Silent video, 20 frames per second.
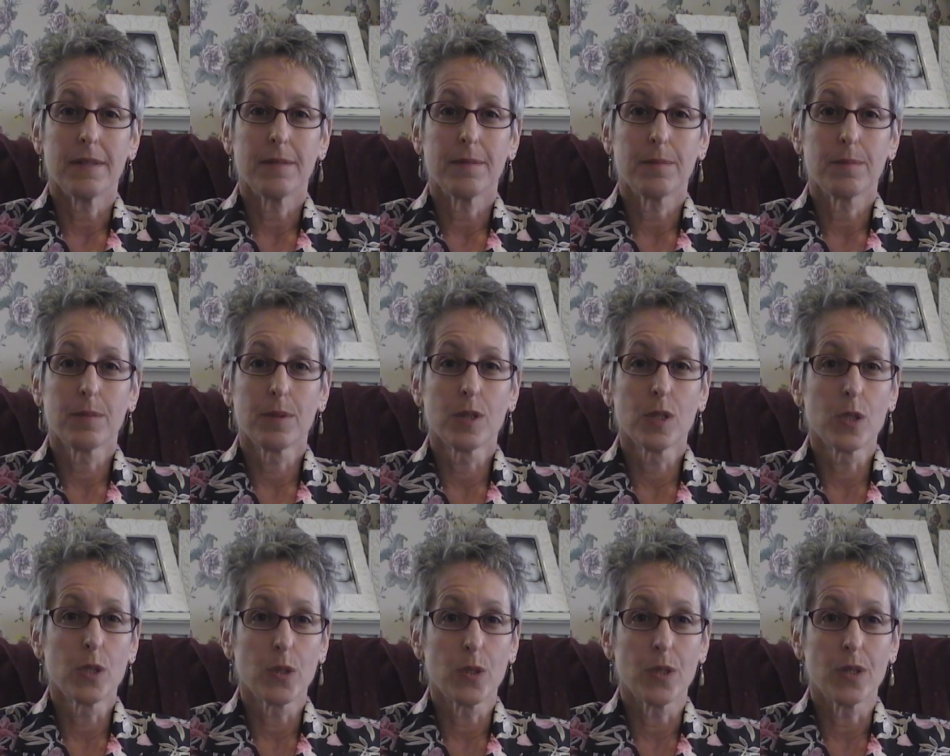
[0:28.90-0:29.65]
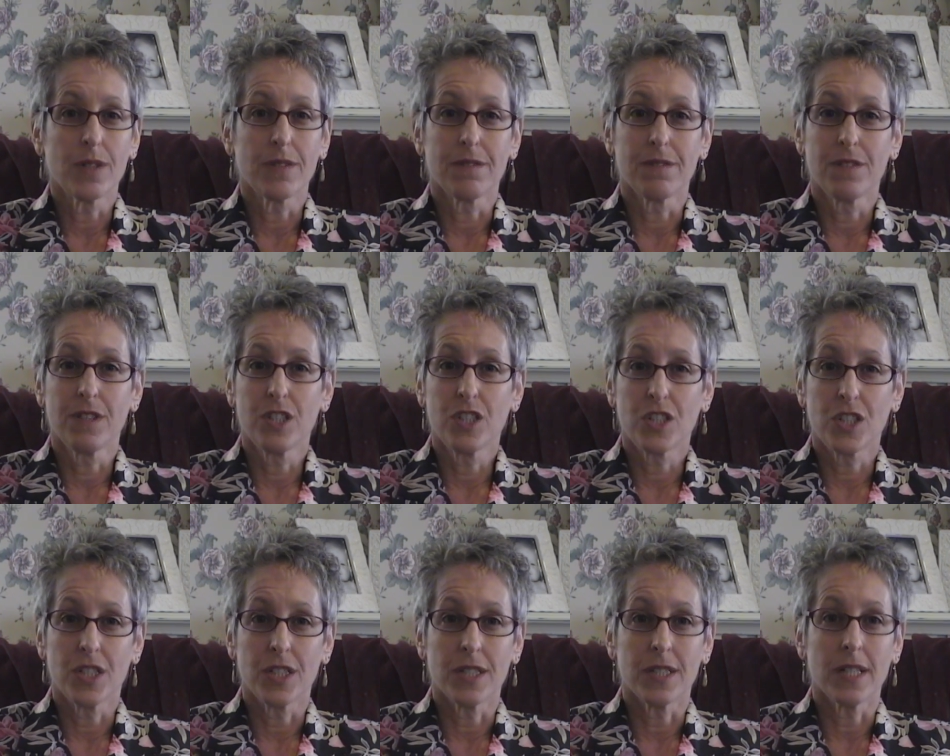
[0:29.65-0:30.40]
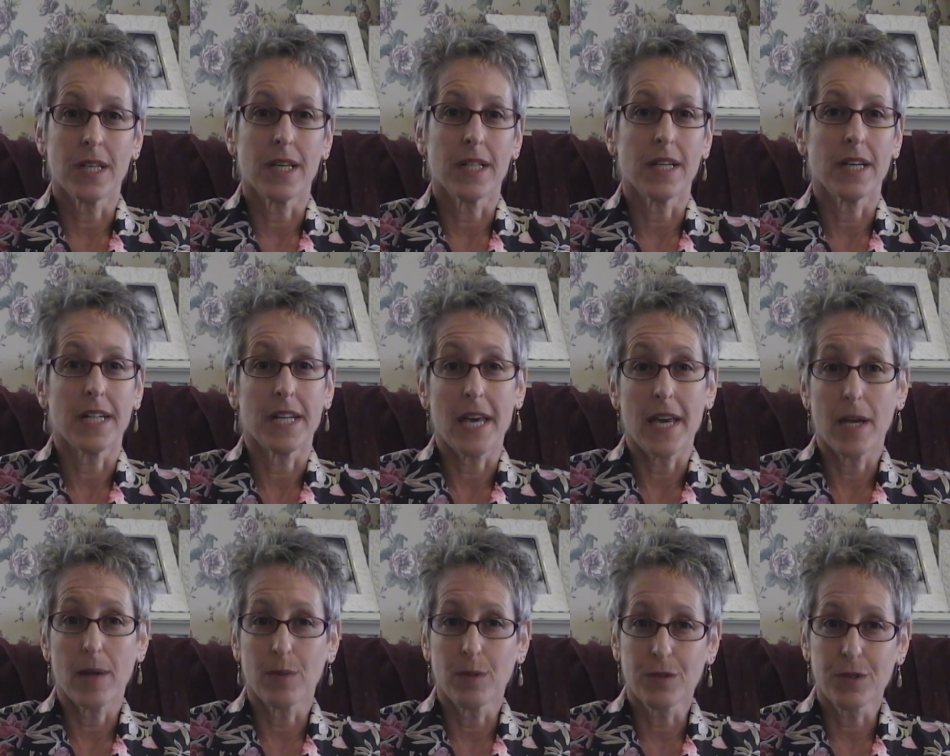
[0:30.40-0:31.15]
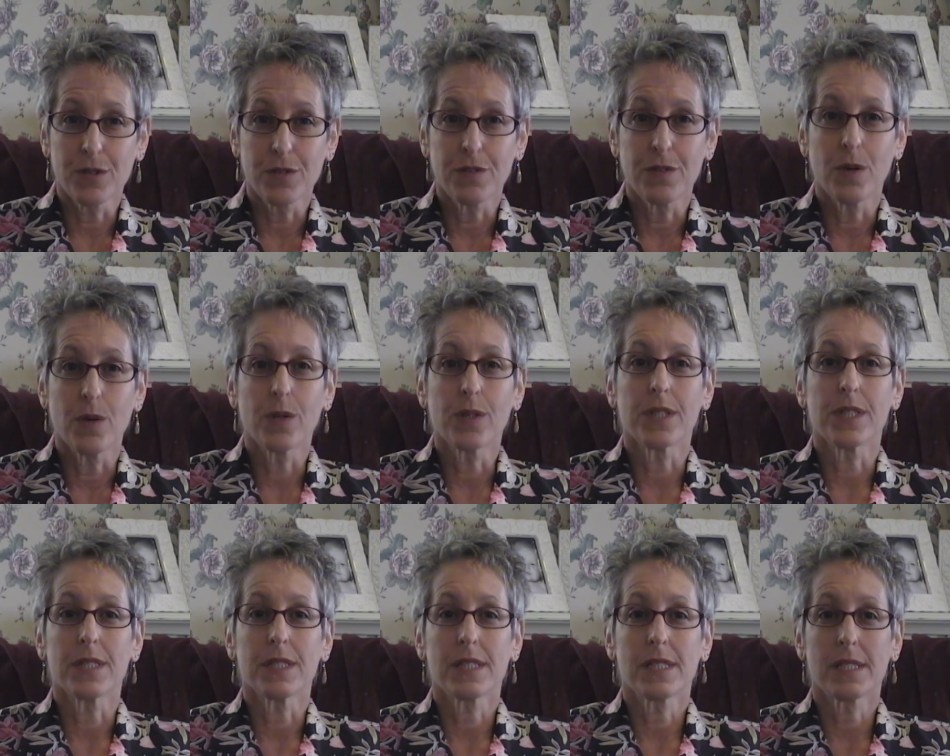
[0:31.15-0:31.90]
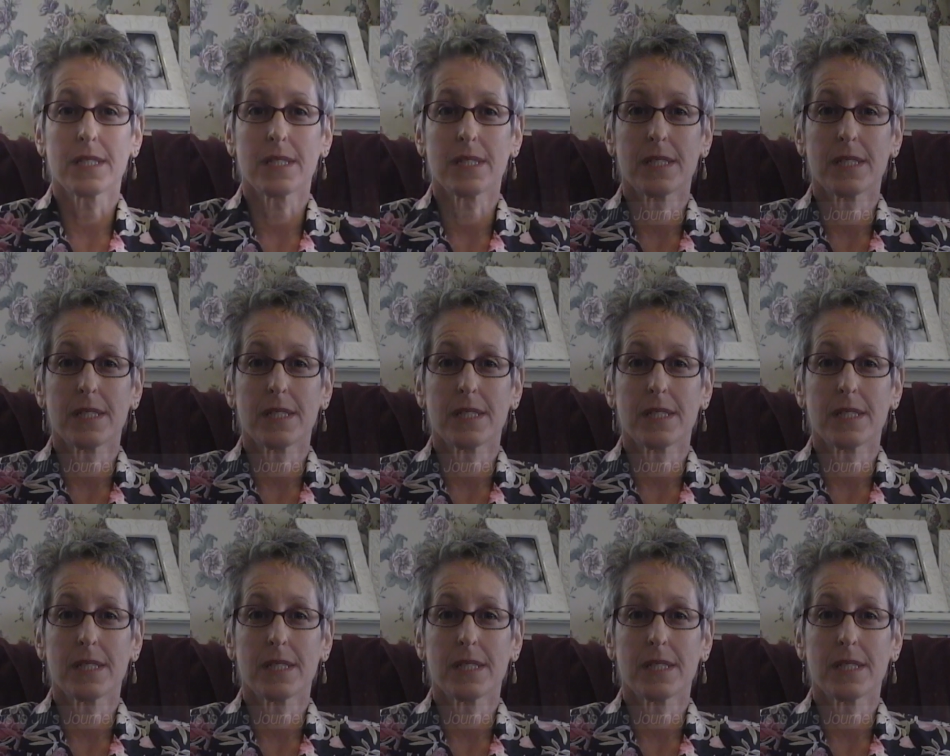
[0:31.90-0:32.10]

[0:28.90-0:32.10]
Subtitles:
blurred vision and unable to focus.